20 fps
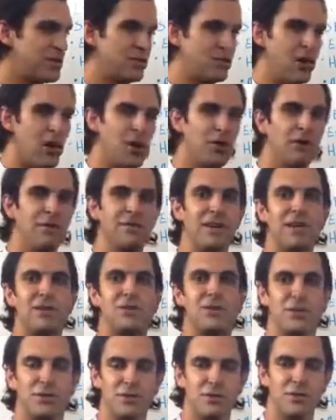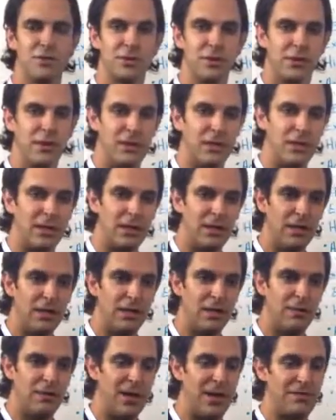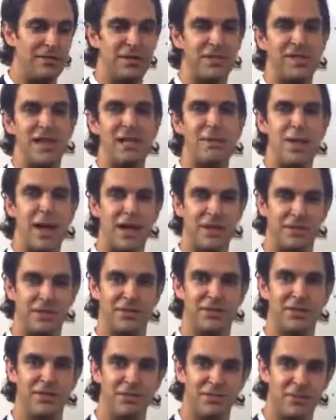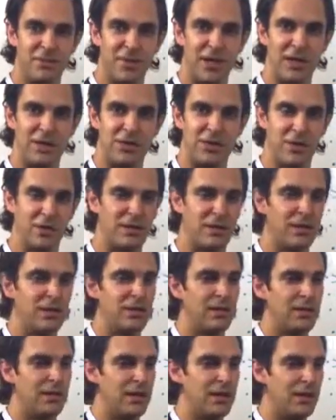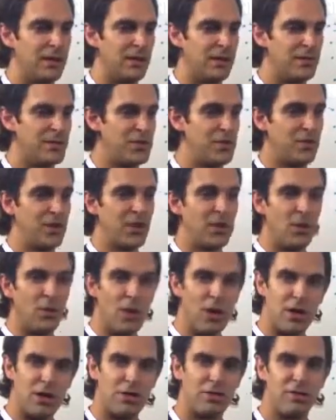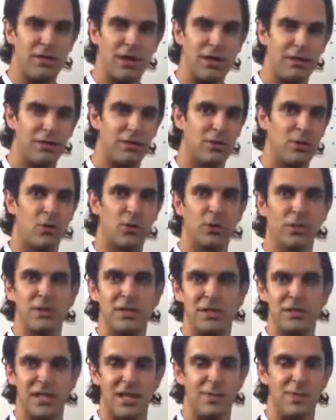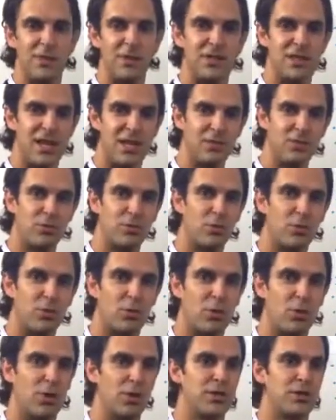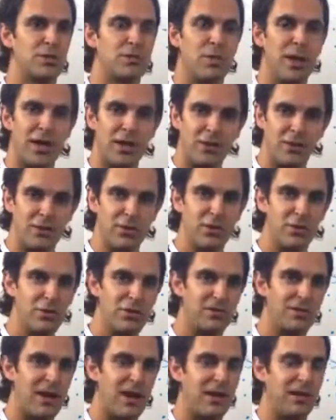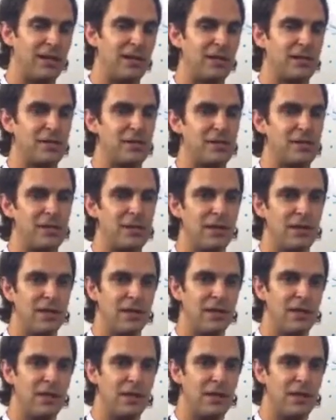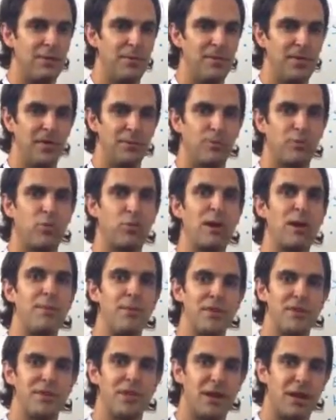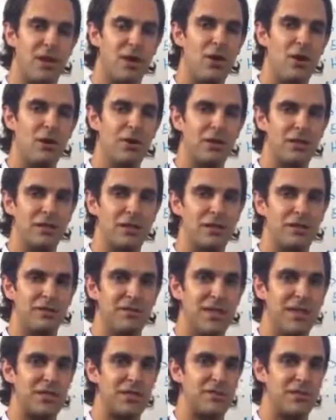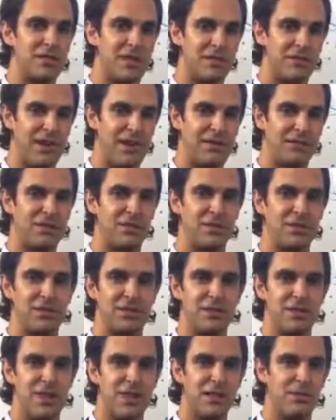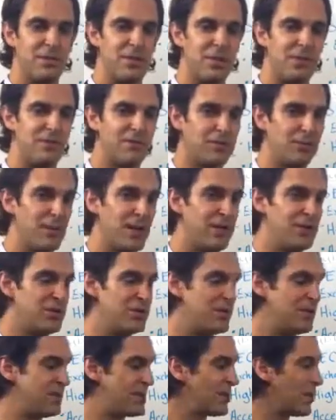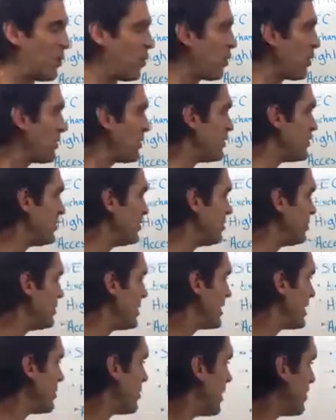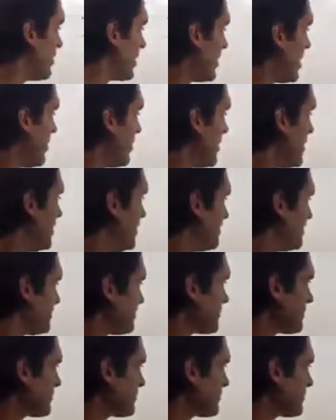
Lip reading: So all investors have the same access to information. So you could go on and read quarterly statements, annual reports, regular news filings. The premise that all these investors have access to the same information is core to being a public company.